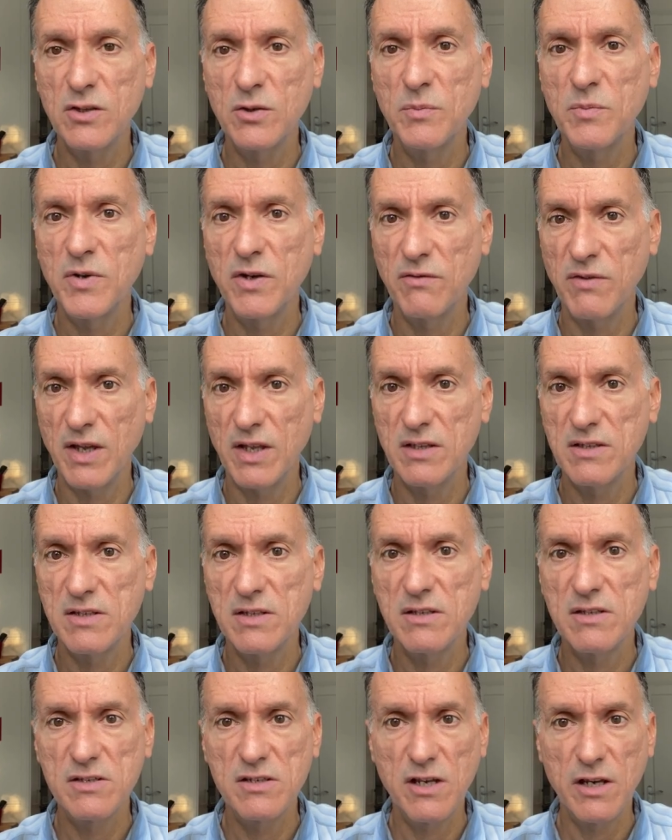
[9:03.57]
to prevent
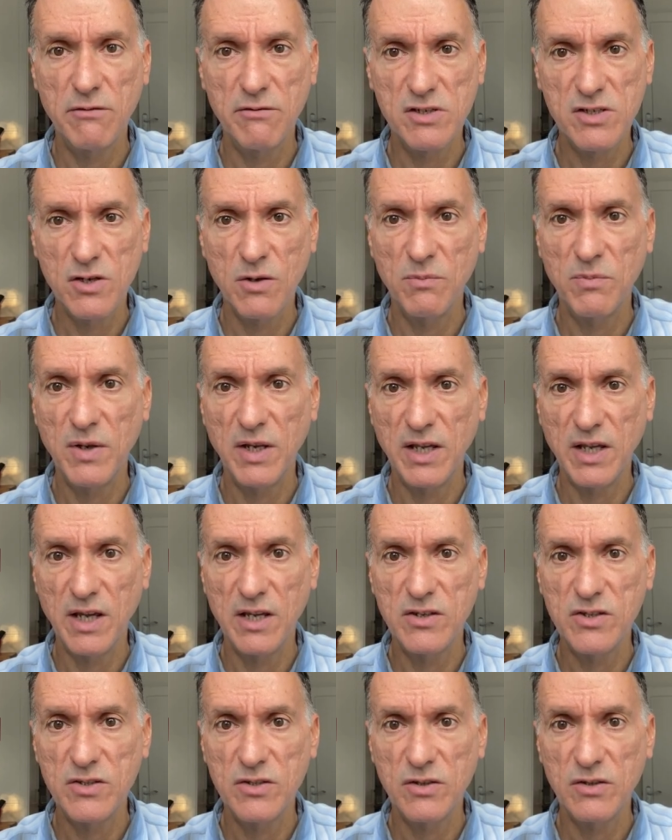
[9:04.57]
serious
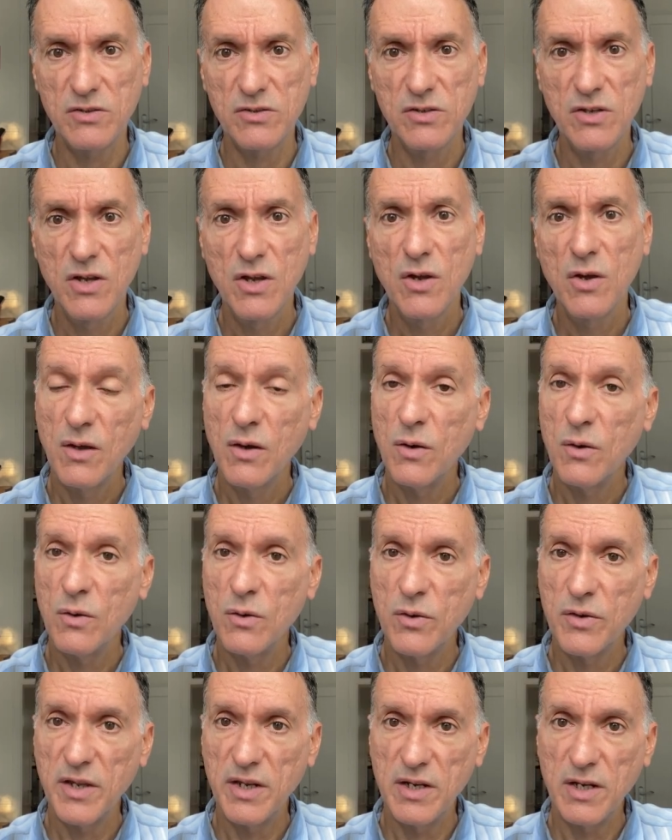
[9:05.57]
complications
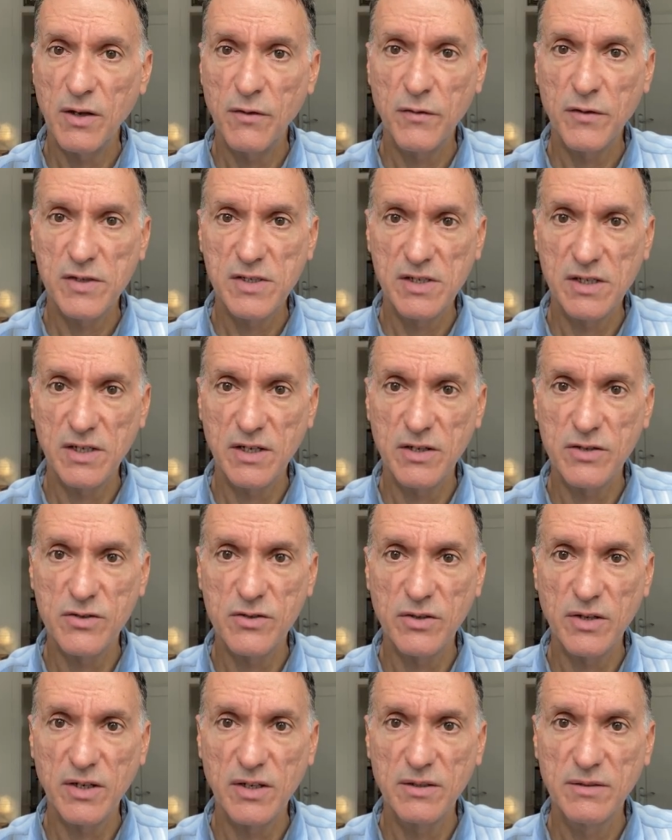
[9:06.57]
or the need for
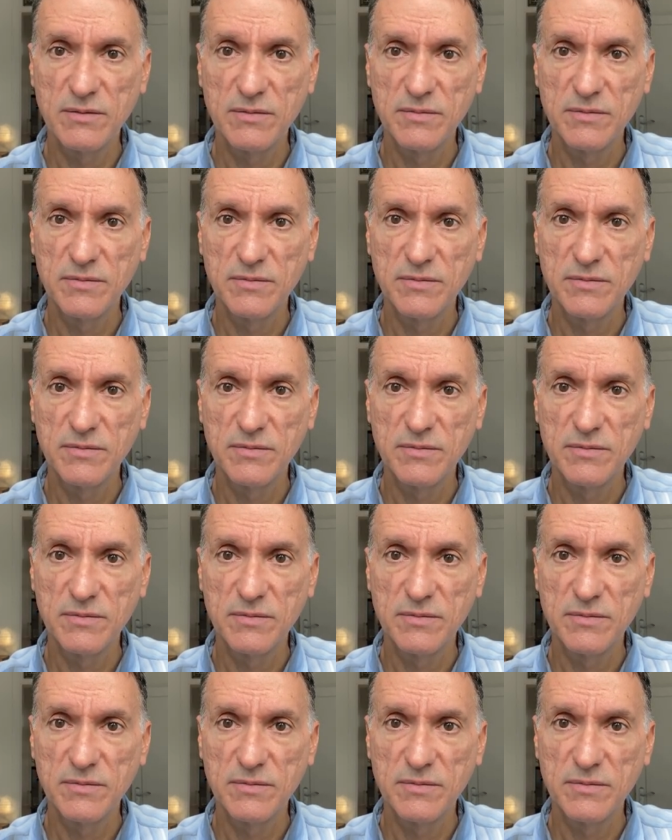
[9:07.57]
surgery.